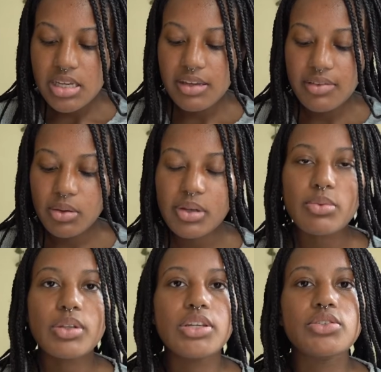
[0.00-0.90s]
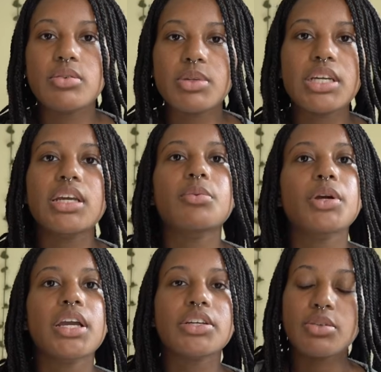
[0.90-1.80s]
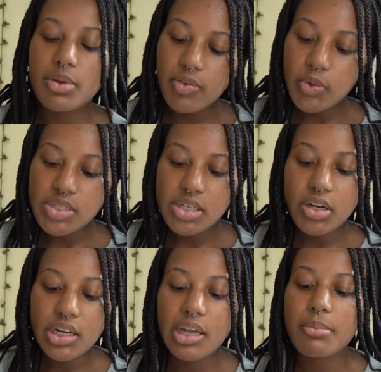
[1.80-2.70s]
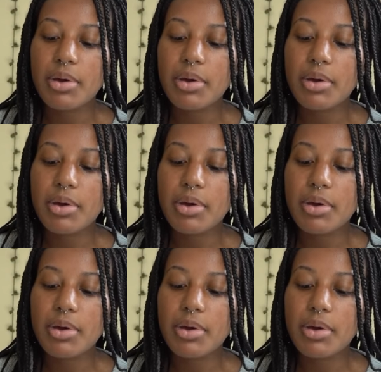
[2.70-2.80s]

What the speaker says: Even though I really shouldn't be taking a break, I should be focusing on it,